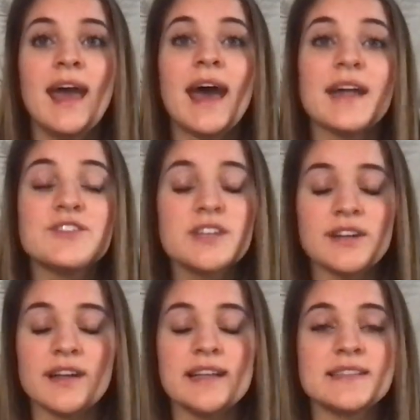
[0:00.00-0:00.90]

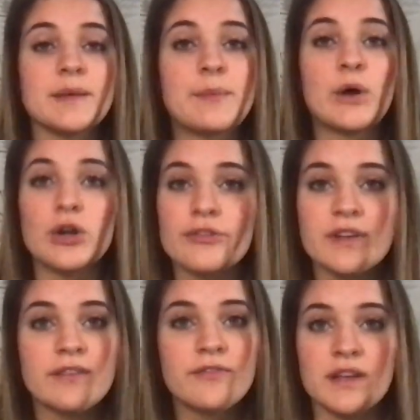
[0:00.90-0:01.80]
Engineering is the
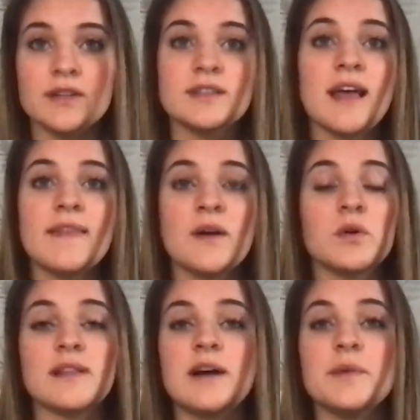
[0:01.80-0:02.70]
perfect field that
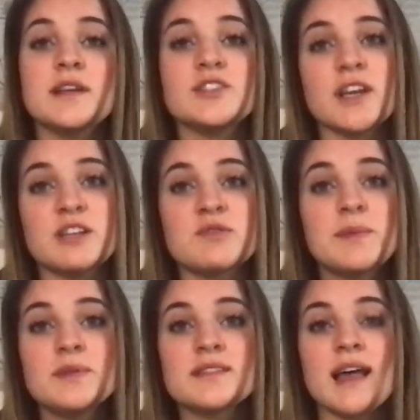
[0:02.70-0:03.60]
will allow me to change
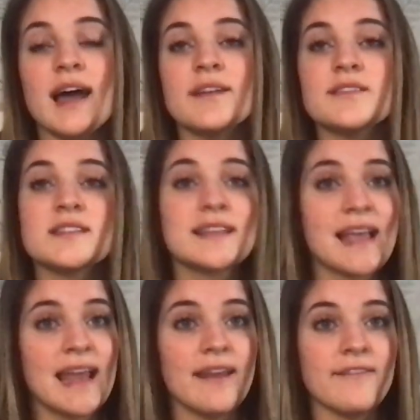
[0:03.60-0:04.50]
people's lives,
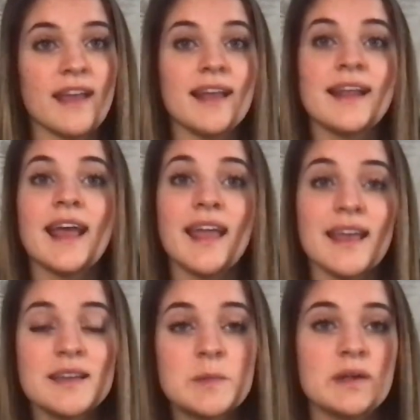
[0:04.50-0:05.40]
innovate,
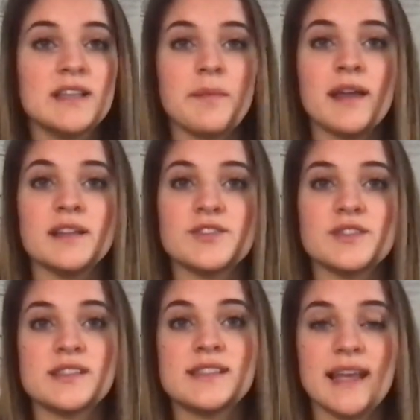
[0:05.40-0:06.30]
and build on my
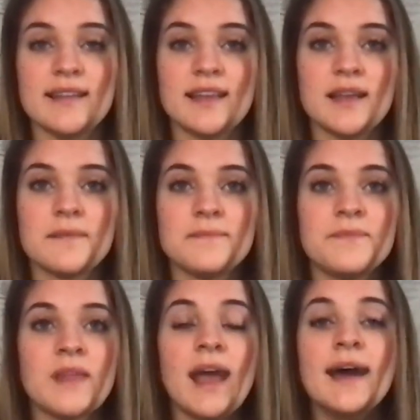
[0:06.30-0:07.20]
interests daily.
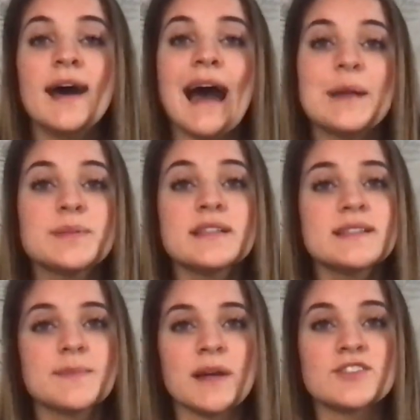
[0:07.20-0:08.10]
I plan to
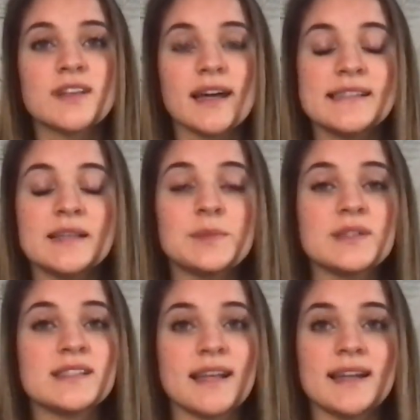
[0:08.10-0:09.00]
specialize in
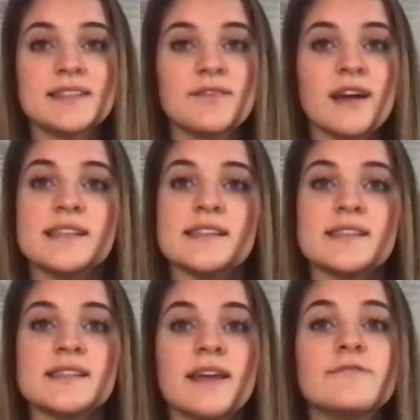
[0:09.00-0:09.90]
prosthetic
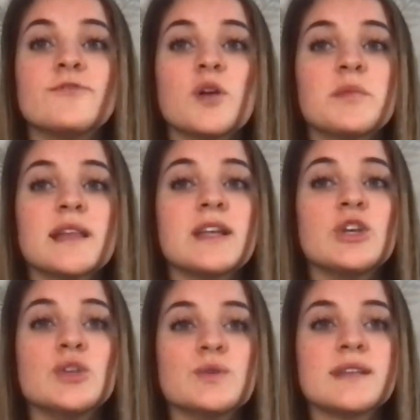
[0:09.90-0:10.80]
devices and formulate
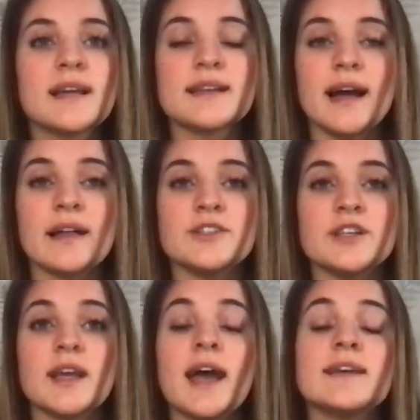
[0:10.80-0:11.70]
new
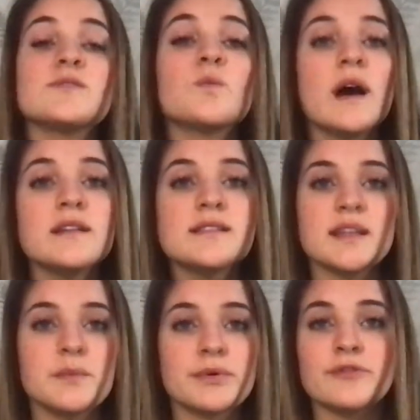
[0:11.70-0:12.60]
technology as well as
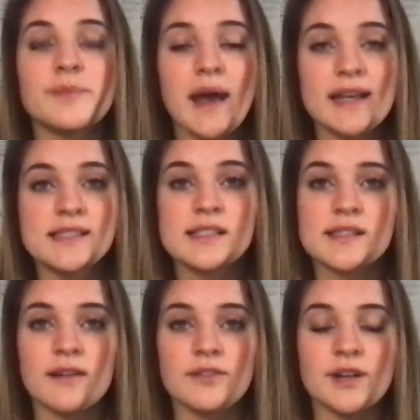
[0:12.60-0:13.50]
improve past
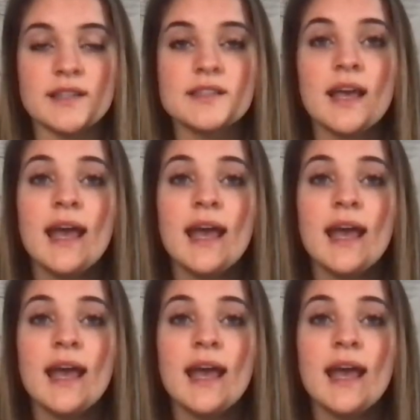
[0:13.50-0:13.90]
discoveries